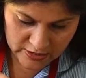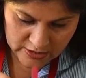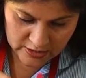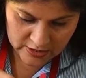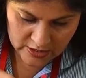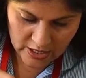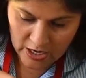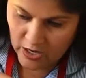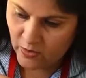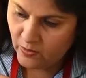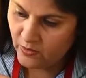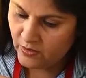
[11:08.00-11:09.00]
This is
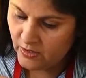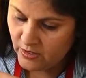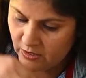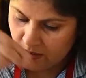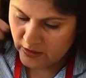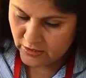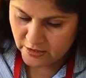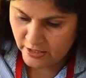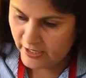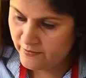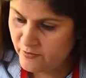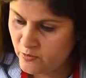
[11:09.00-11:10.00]
how the
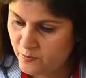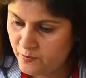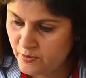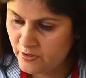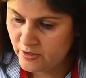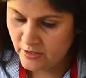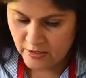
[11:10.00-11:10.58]
child will put.